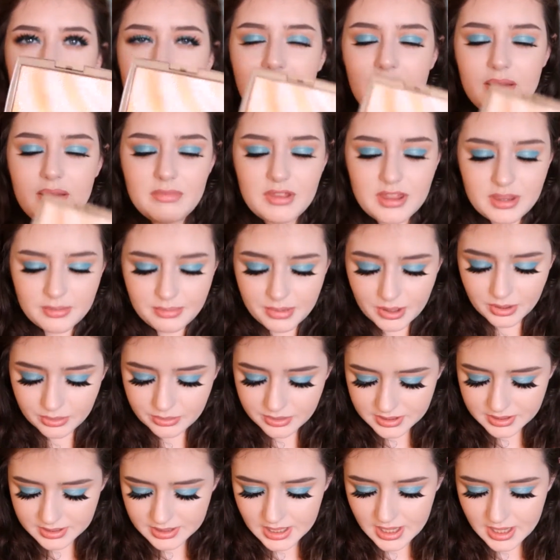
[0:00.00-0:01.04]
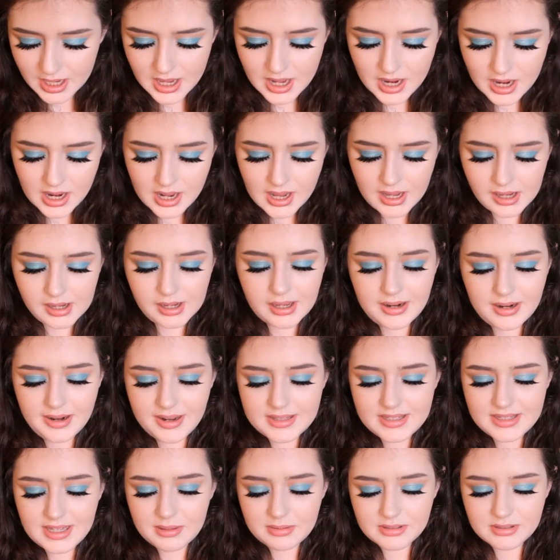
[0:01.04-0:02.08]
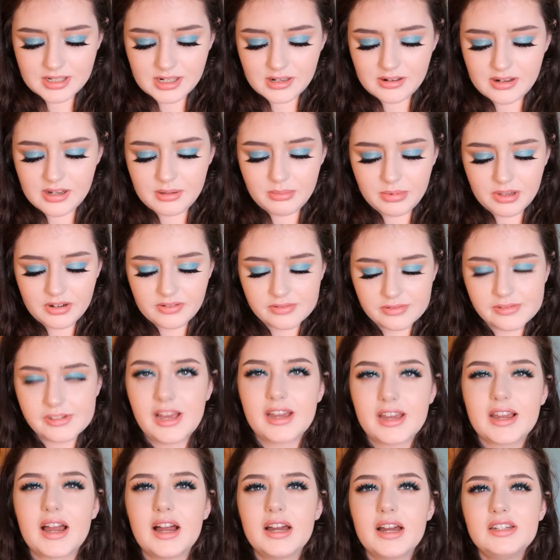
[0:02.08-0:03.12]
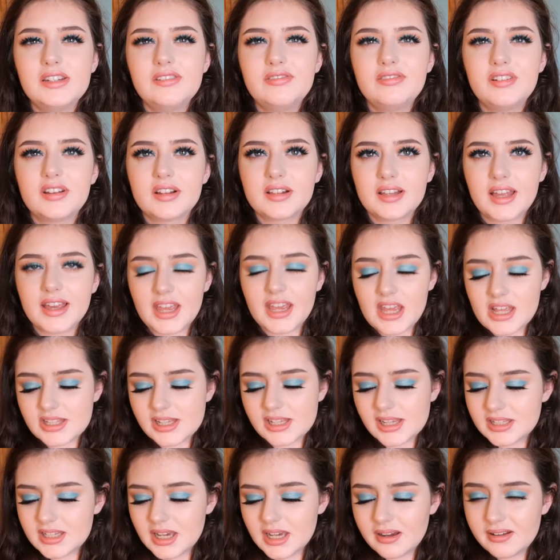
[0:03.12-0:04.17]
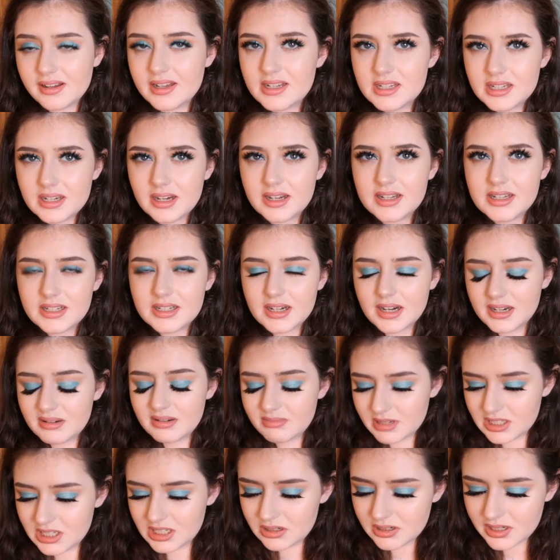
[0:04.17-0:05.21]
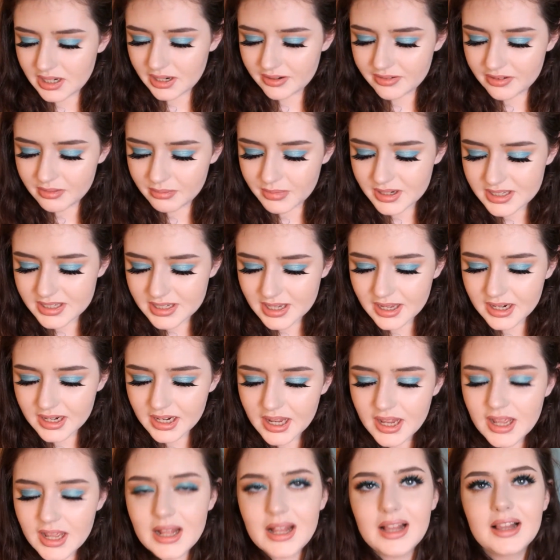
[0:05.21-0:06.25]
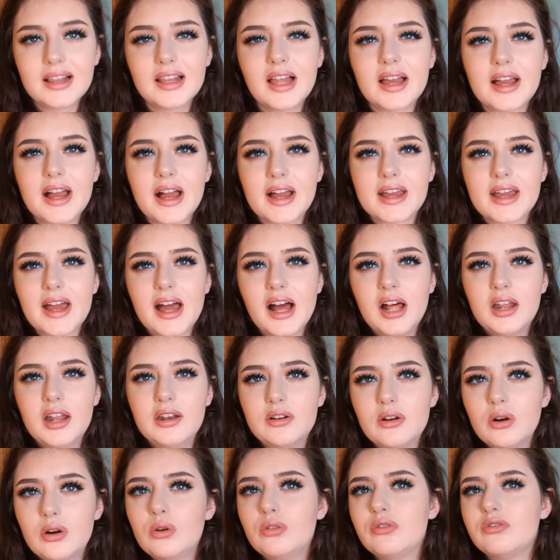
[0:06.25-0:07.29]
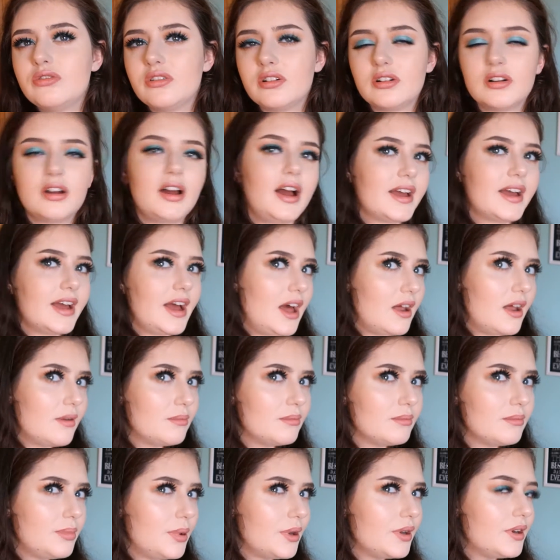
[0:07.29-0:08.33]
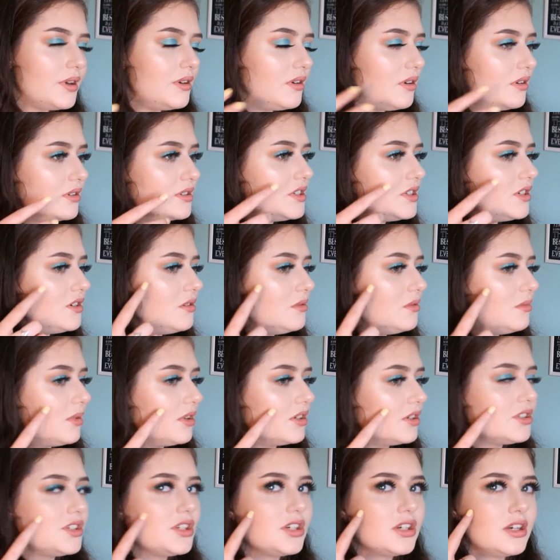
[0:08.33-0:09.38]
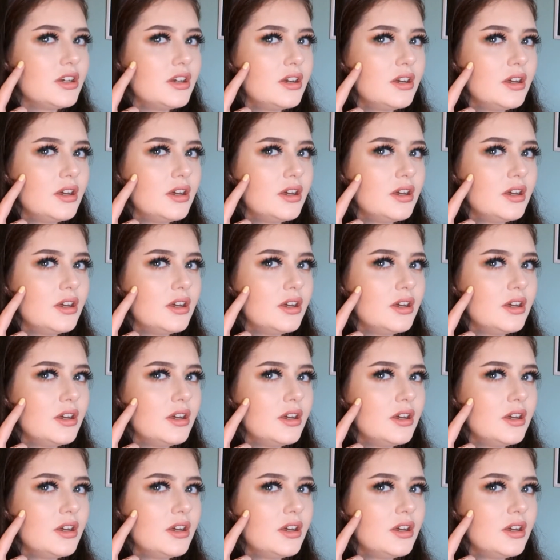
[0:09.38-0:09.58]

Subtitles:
it came in the post, and it's absolutely beautiful. I kind of feel like it's a tiny bit too dark for my skin. Like I can't put it on too much.